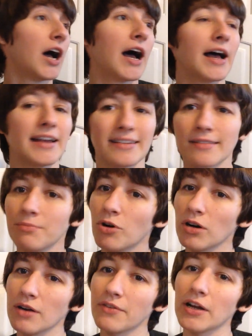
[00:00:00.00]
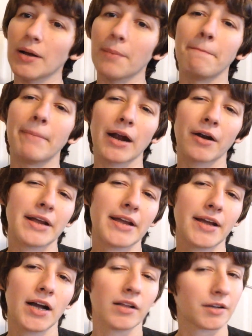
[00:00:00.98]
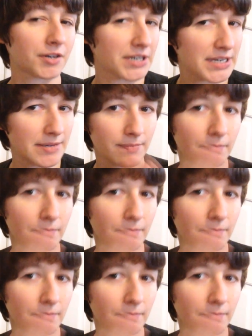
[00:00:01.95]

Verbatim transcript: It's more of a berry-colored